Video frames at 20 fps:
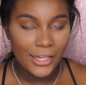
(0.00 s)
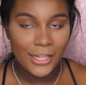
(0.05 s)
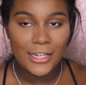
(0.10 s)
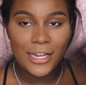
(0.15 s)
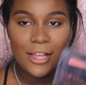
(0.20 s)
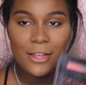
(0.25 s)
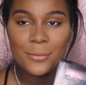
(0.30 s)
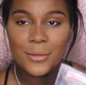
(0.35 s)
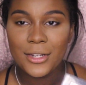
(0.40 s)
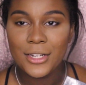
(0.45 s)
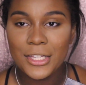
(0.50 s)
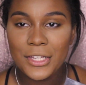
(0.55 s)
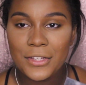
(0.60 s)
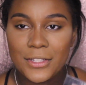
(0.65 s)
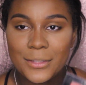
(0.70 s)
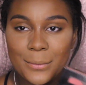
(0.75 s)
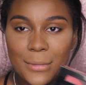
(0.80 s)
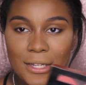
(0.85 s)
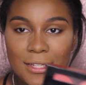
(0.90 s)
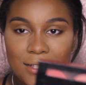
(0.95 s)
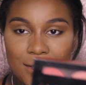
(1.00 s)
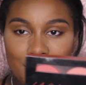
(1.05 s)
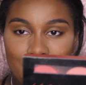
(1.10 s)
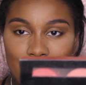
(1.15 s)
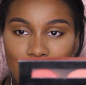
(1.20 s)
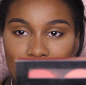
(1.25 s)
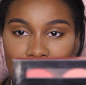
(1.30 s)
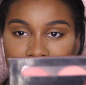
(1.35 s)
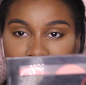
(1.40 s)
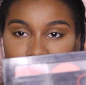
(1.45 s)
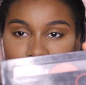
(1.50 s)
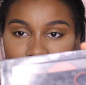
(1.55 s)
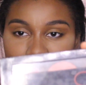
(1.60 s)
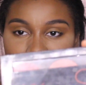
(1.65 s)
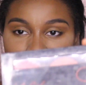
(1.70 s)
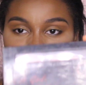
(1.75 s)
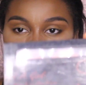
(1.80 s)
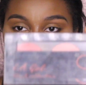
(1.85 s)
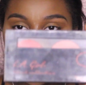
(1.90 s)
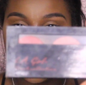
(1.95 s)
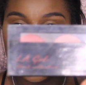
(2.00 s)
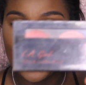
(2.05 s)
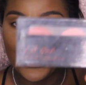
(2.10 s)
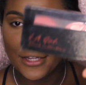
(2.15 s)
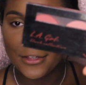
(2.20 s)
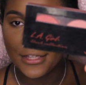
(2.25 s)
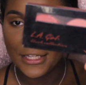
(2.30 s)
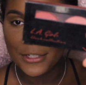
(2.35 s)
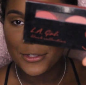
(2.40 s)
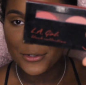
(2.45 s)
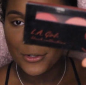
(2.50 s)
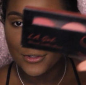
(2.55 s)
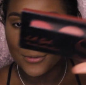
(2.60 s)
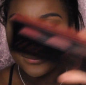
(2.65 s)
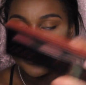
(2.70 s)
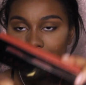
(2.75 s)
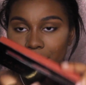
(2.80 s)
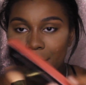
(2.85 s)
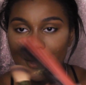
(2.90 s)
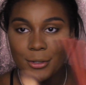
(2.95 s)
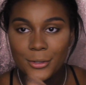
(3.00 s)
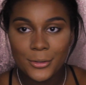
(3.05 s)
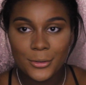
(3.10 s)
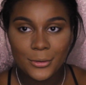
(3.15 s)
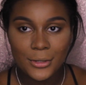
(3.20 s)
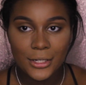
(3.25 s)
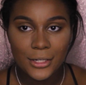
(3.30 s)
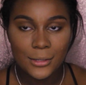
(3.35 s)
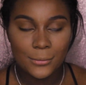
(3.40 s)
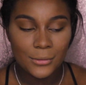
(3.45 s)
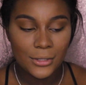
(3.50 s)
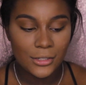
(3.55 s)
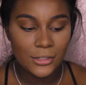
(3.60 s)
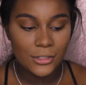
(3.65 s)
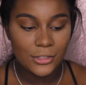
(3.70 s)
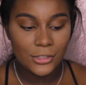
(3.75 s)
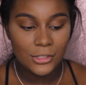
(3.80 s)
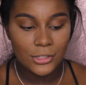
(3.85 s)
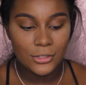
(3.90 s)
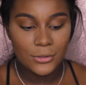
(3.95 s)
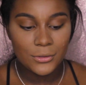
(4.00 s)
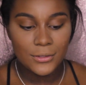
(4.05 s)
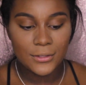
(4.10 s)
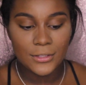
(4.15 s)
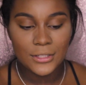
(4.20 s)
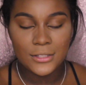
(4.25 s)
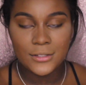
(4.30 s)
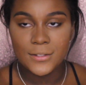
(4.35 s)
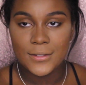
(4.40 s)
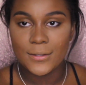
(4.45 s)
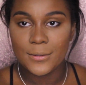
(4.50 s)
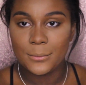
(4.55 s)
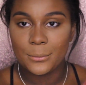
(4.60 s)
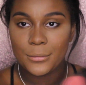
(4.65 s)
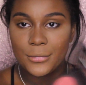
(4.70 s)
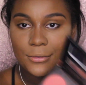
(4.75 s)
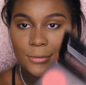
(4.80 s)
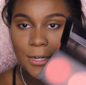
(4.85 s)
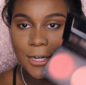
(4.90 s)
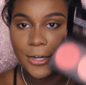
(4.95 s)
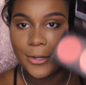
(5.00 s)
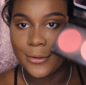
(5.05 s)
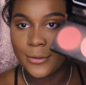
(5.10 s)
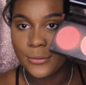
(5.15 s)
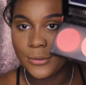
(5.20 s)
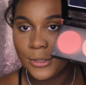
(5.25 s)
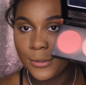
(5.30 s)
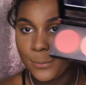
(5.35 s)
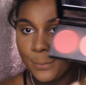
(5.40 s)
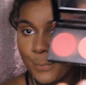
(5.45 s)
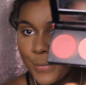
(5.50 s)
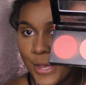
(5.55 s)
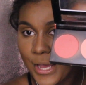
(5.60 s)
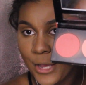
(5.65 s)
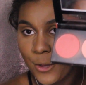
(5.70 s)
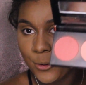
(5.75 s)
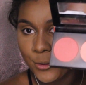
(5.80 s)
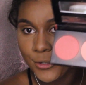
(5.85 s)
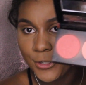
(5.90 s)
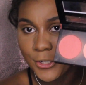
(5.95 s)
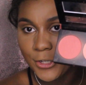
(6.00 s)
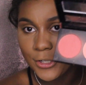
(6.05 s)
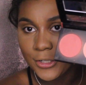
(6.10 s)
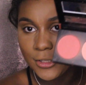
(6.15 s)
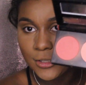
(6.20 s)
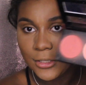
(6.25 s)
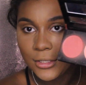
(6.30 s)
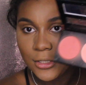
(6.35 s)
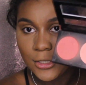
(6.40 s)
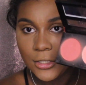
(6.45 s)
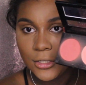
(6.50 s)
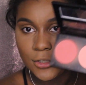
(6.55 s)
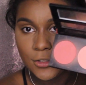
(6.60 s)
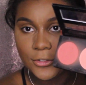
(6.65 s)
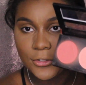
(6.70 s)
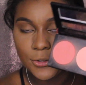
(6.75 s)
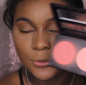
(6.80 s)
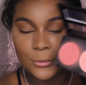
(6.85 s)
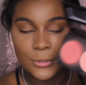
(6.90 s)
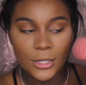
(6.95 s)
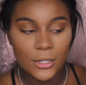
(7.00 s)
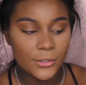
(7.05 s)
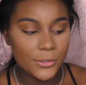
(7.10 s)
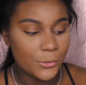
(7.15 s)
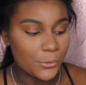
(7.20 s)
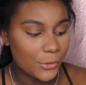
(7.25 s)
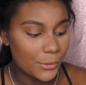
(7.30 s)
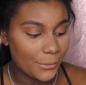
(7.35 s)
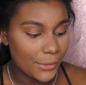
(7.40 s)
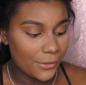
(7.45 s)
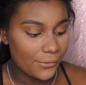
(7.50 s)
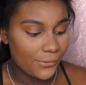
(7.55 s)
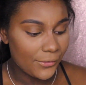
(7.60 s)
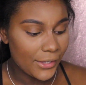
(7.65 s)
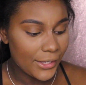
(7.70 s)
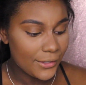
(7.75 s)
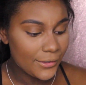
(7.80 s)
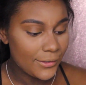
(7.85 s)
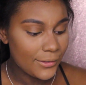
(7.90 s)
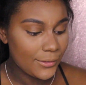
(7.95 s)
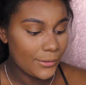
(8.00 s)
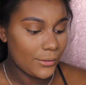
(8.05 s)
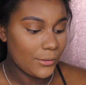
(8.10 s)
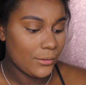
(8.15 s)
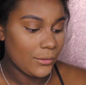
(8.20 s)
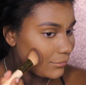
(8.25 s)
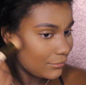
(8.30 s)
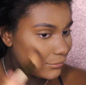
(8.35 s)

Okay, now I'm gonna use my Spice palette from LA Girl Pro, and I'm gonna use this brown powder to contour my face.